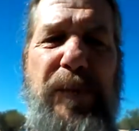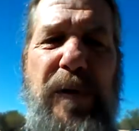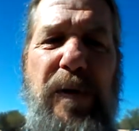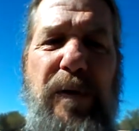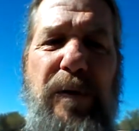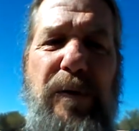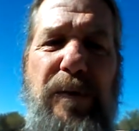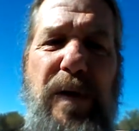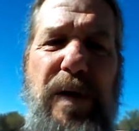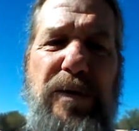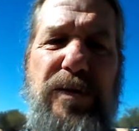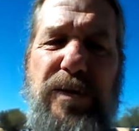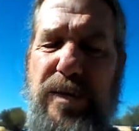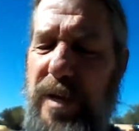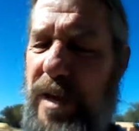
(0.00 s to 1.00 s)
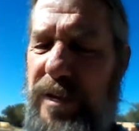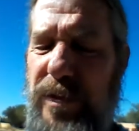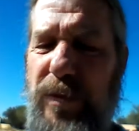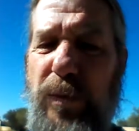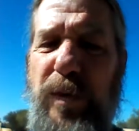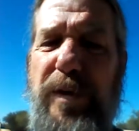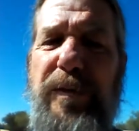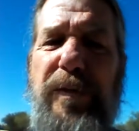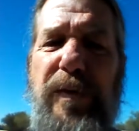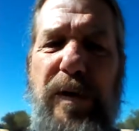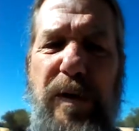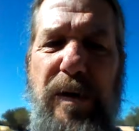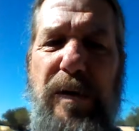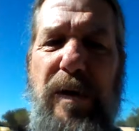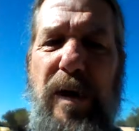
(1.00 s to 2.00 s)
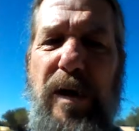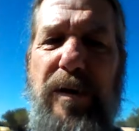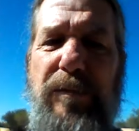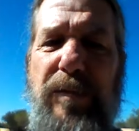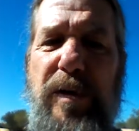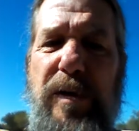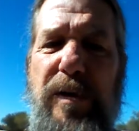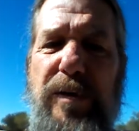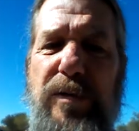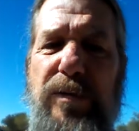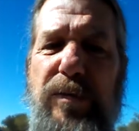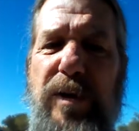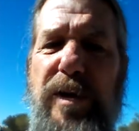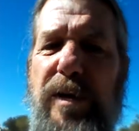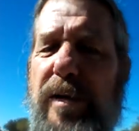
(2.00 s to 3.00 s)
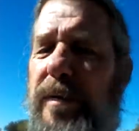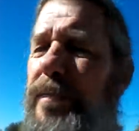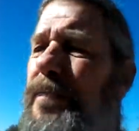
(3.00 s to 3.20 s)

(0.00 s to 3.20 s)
you know, that's the one thing in life that is real,